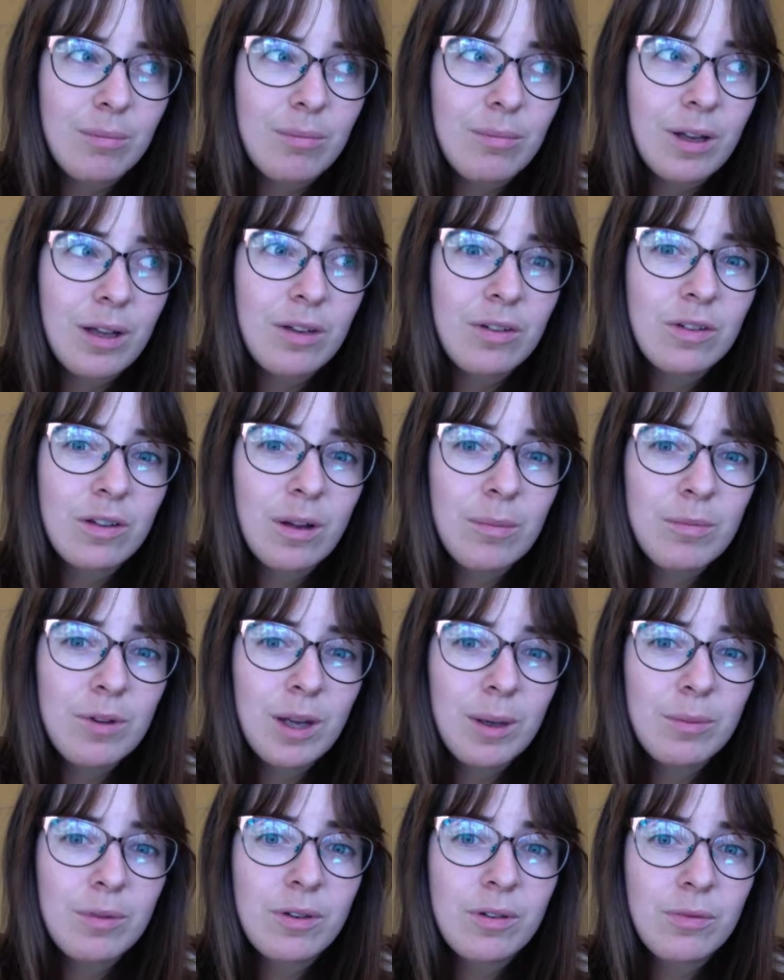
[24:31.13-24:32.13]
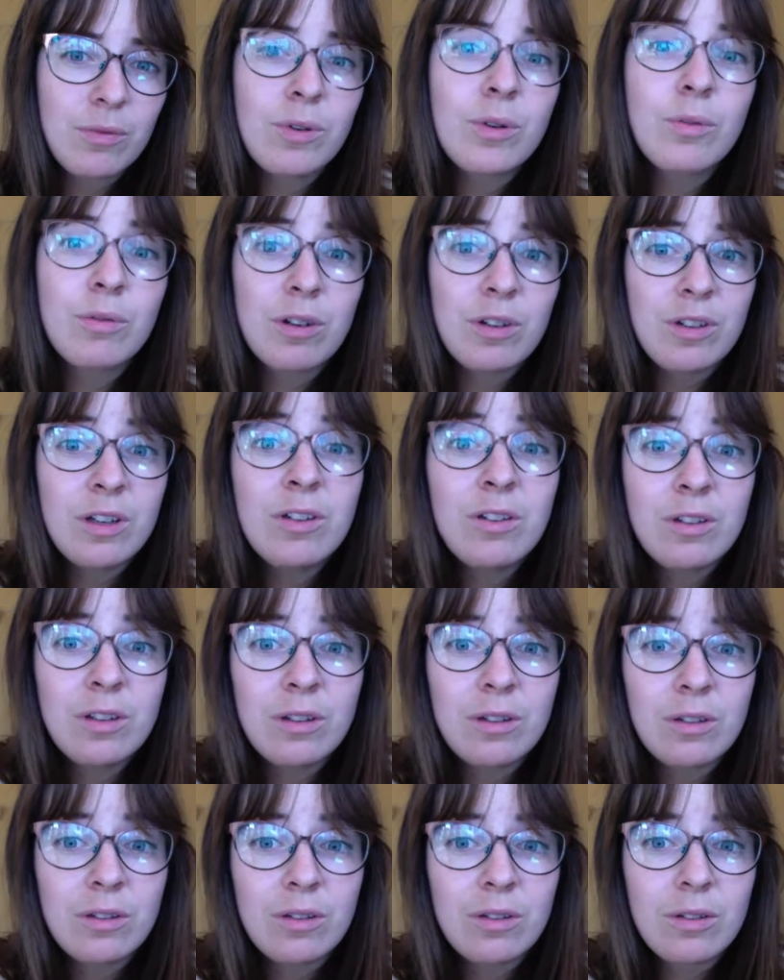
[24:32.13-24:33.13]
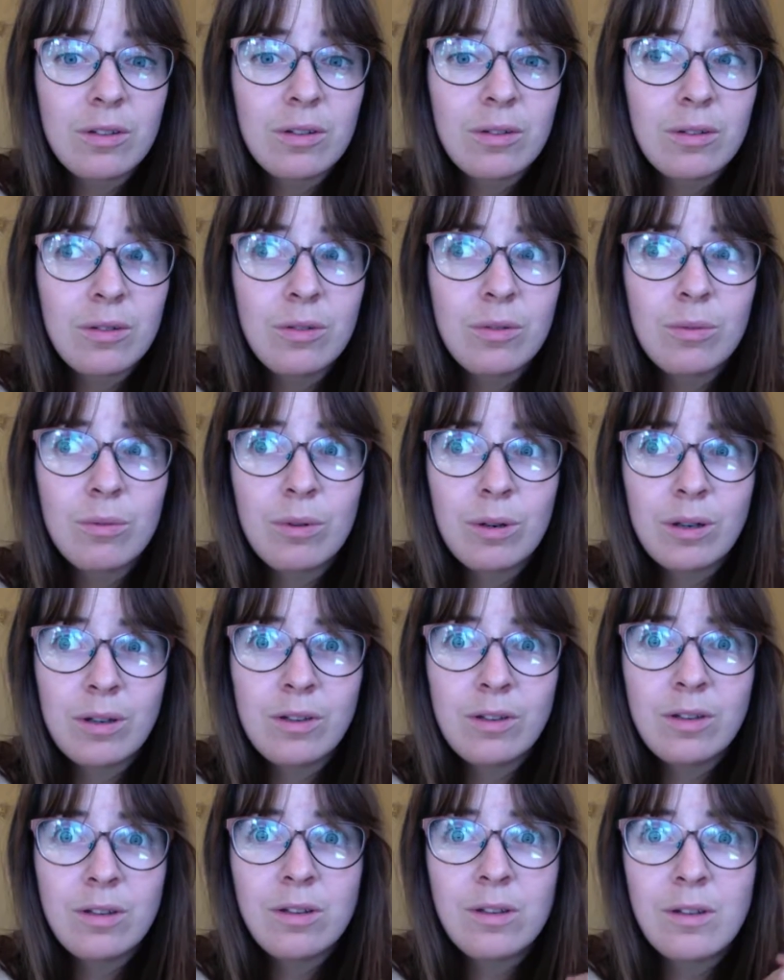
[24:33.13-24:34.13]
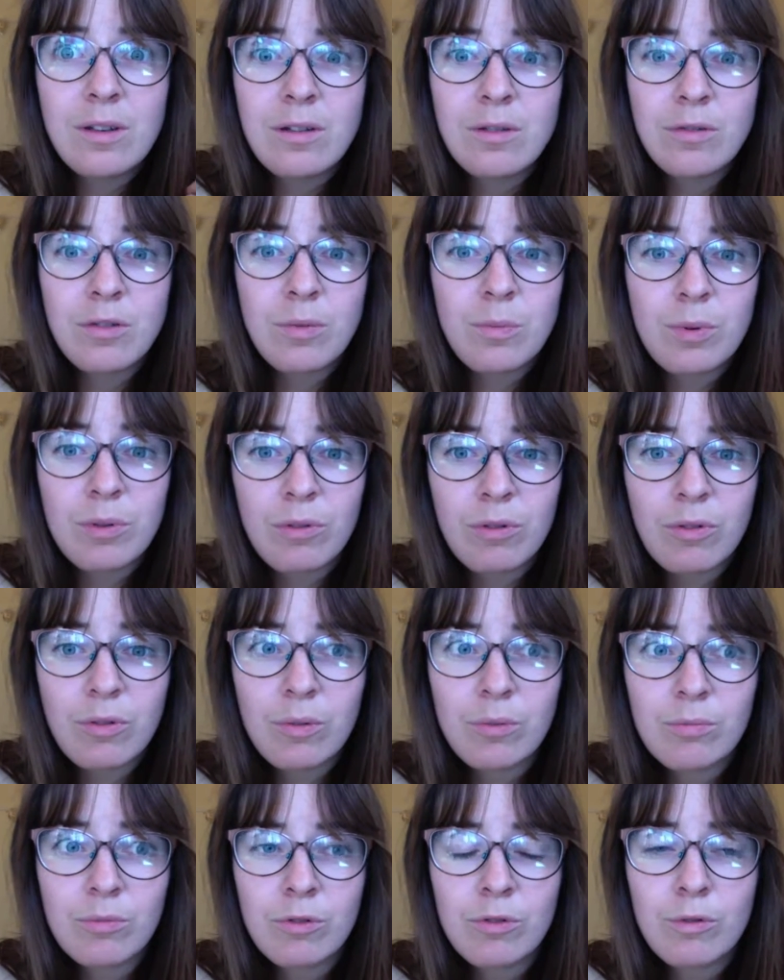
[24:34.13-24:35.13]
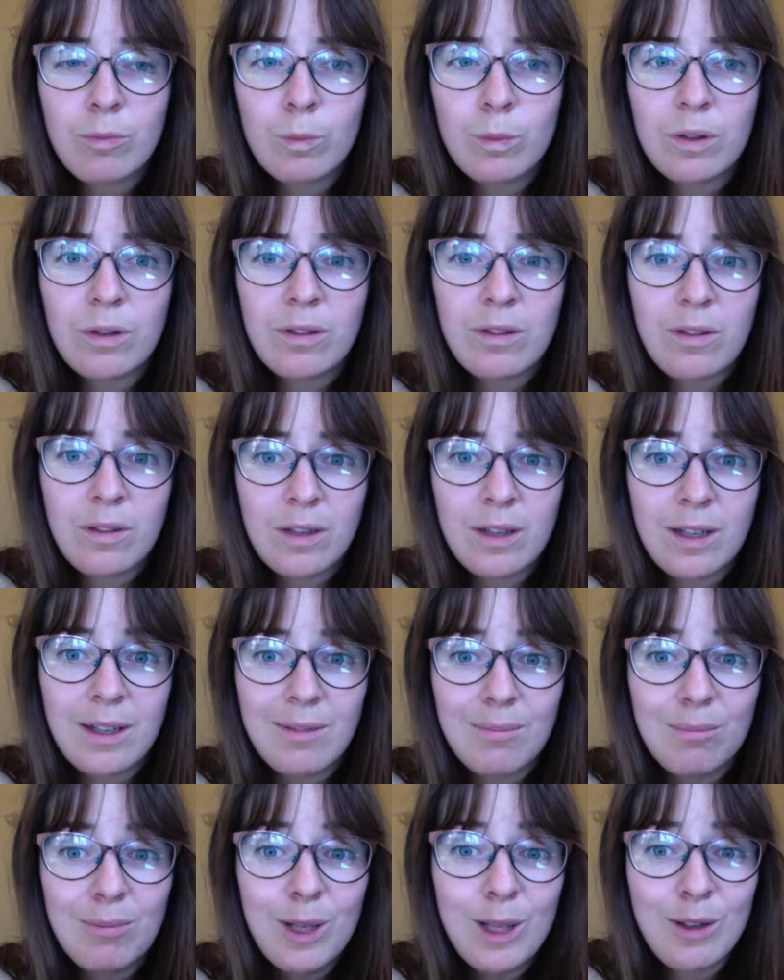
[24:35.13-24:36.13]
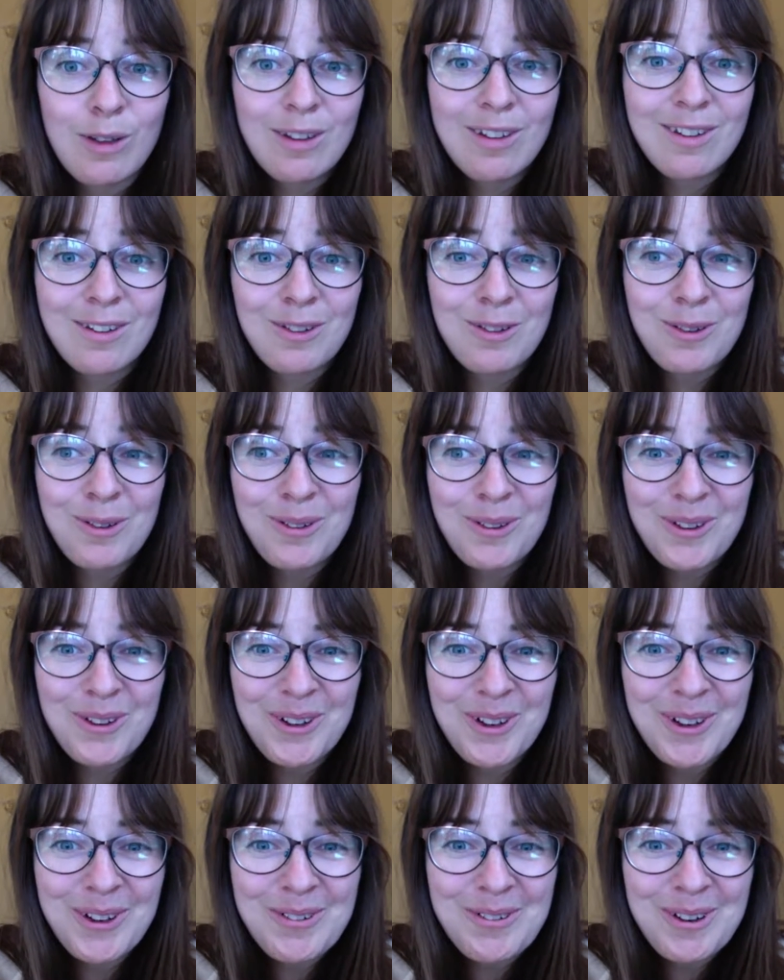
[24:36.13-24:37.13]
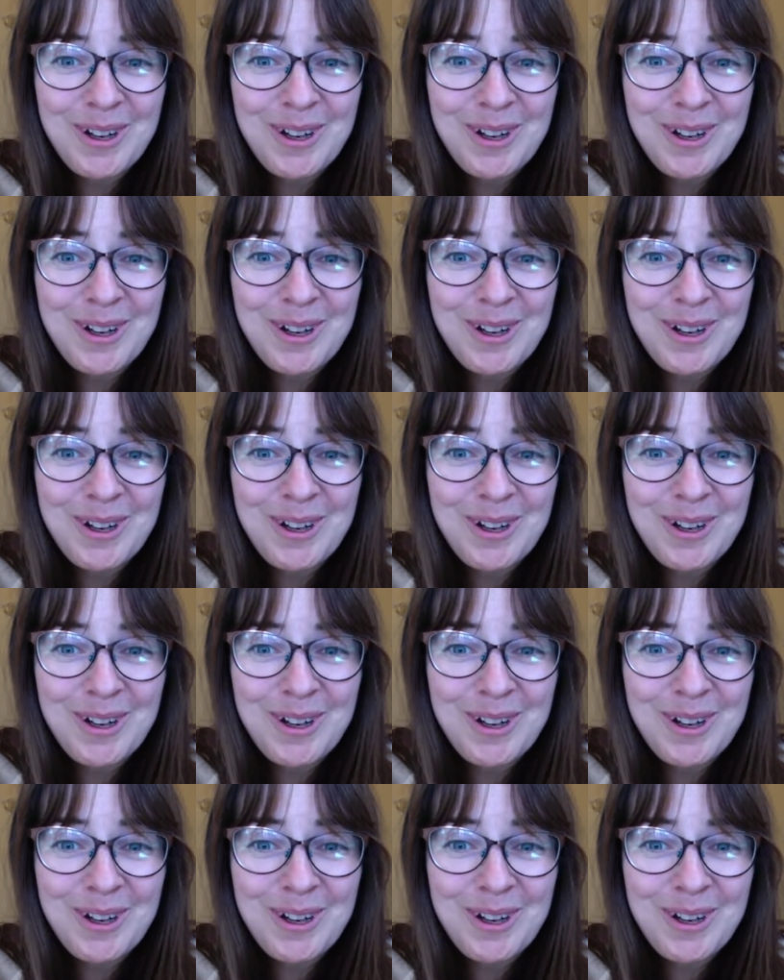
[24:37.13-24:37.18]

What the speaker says: I sometimes feel resistance towards this new spiritual movement thing. Me too, you know?